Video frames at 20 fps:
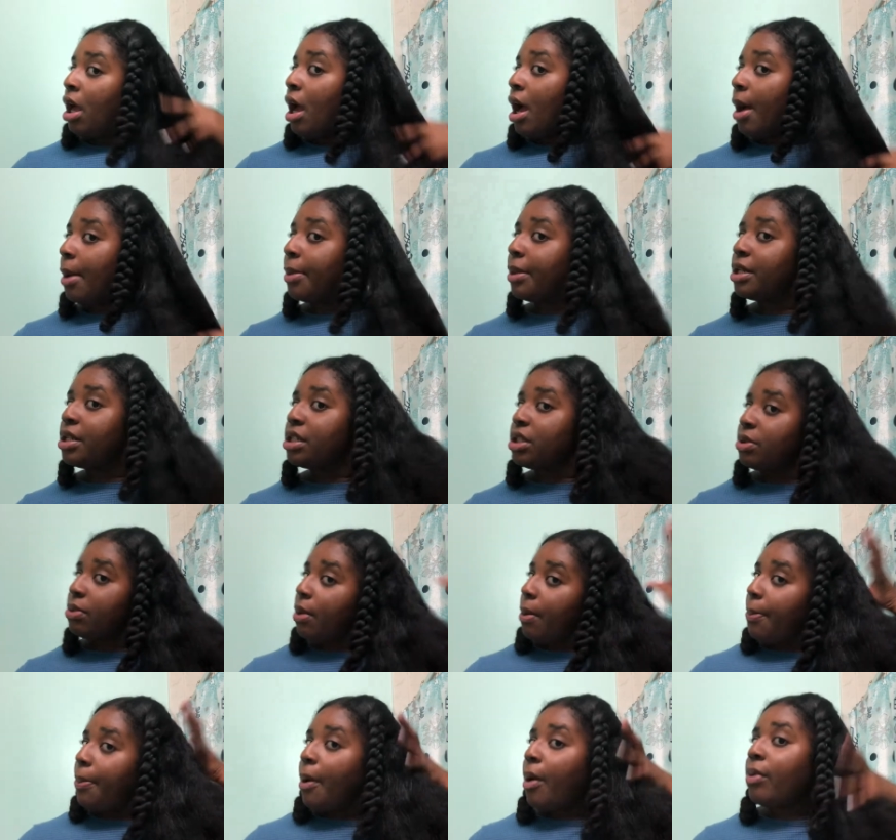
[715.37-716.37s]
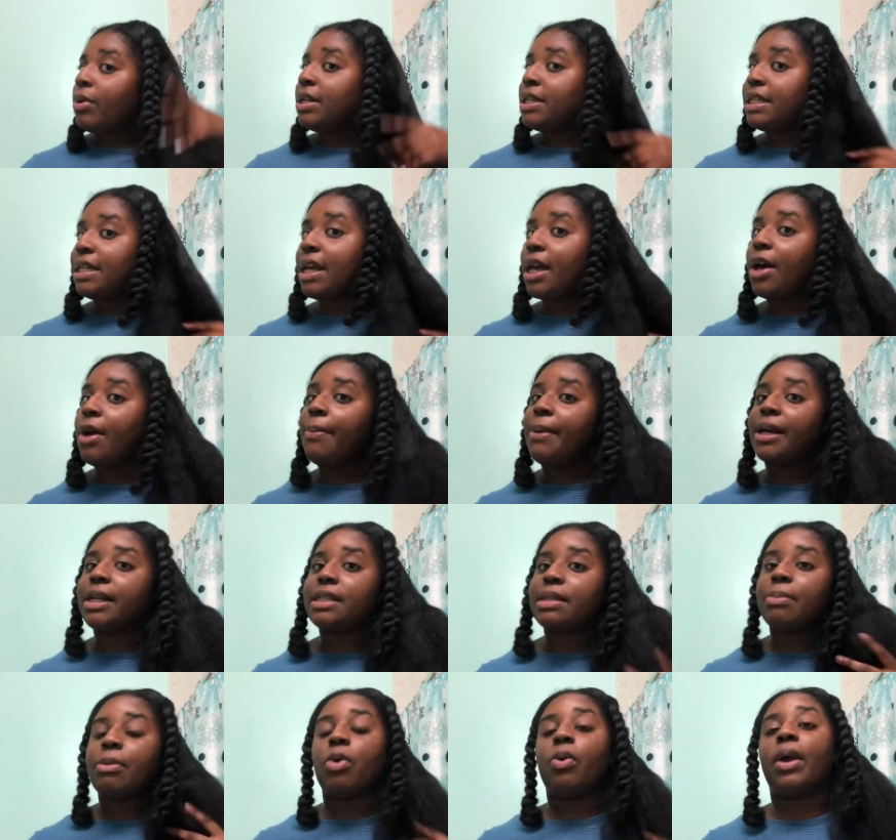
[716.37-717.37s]
I'm going to do a ponytail because
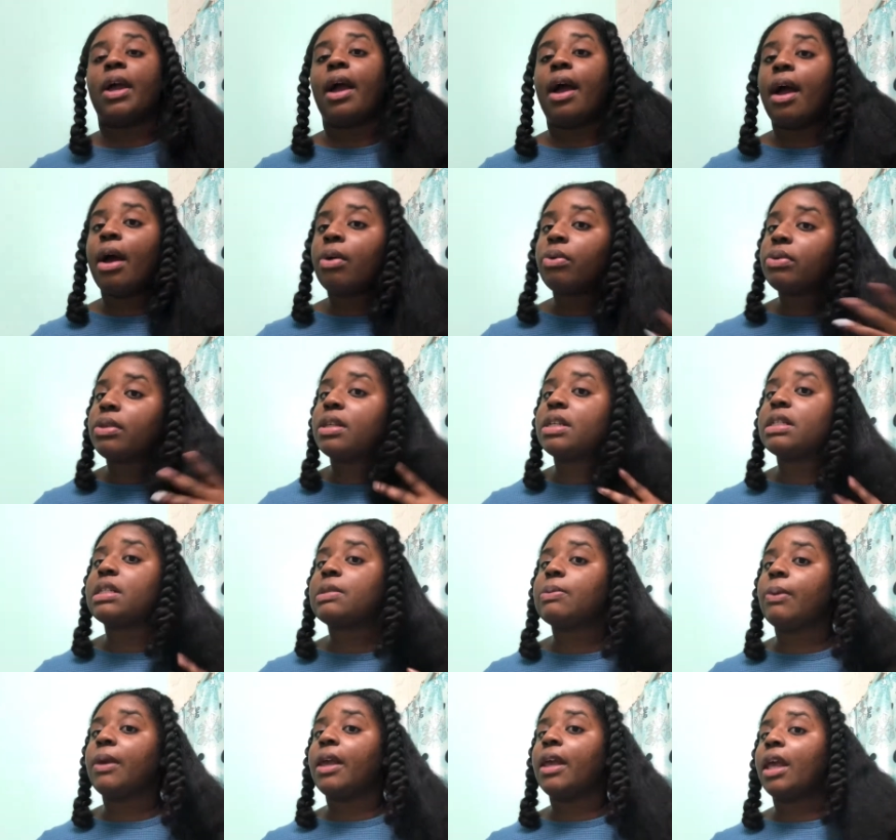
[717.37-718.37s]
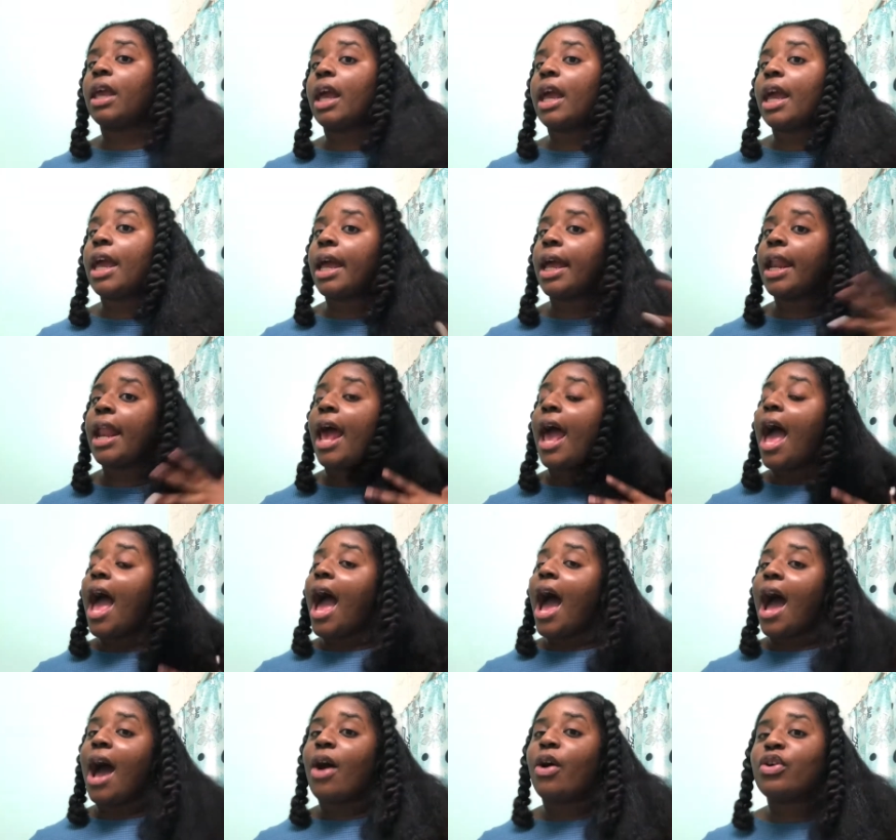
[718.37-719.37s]
I'm going out this weekend.
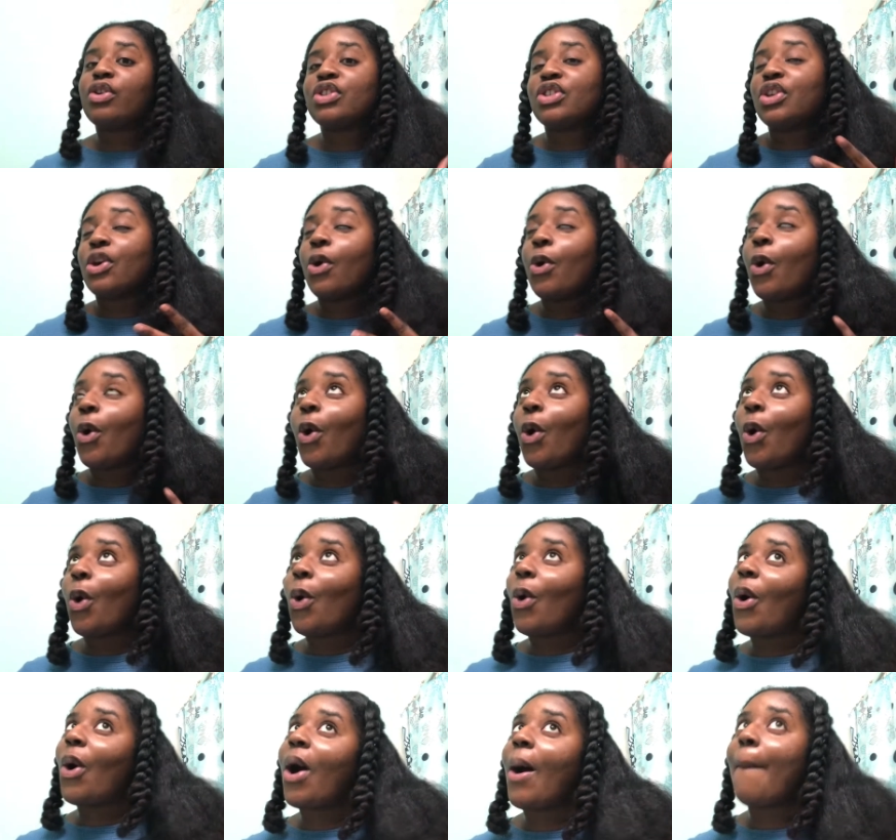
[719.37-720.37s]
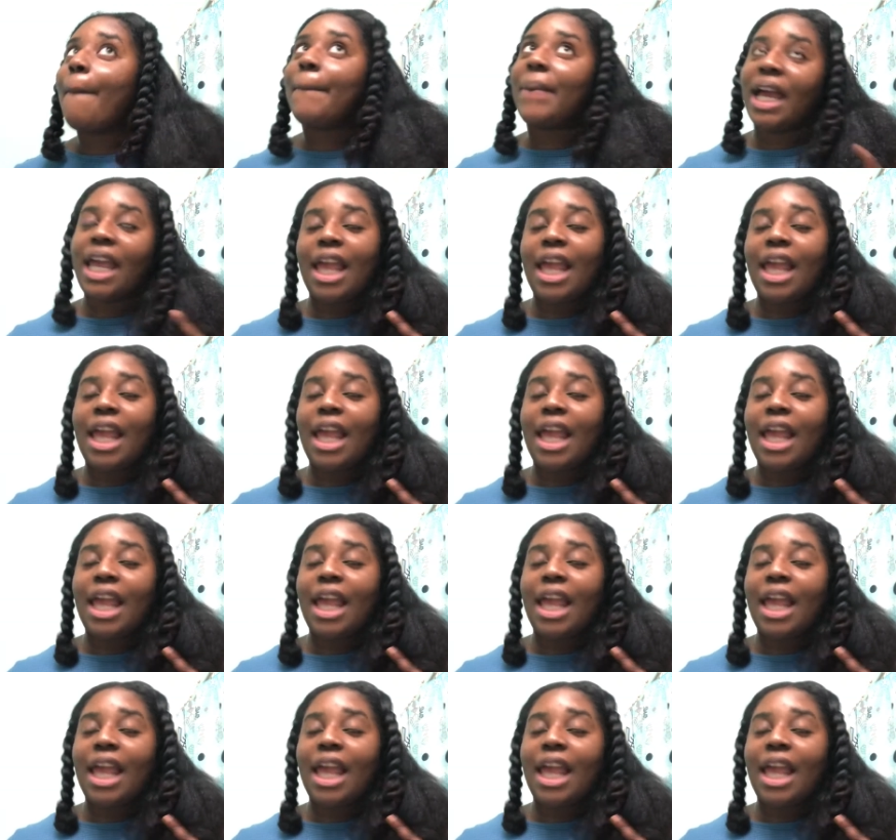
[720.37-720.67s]
I also might